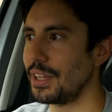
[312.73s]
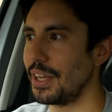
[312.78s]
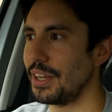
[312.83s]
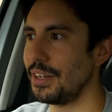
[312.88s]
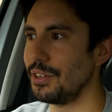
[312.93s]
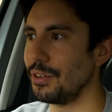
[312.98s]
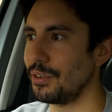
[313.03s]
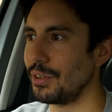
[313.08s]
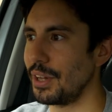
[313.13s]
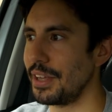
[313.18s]

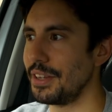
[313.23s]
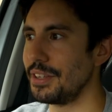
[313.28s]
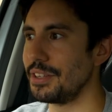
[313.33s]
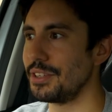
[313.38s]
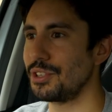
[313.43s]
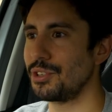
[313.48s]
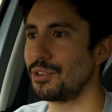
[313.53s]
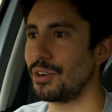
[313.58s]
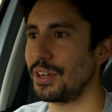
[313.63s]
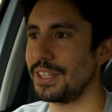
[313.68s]
then you're then
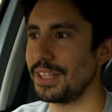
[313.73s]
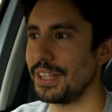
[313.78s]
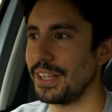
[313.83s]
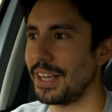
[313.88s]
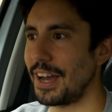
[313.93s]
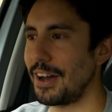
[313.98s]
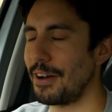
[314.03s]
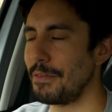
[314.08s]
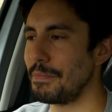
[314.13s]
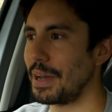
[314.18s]
stressing
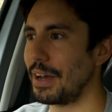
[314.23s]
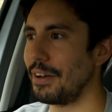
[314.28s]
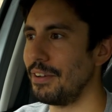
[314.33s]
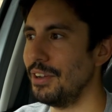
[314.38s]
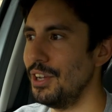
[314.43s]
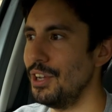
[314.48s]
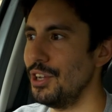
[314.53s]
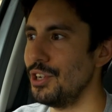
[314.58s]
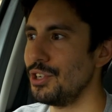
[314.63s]
out about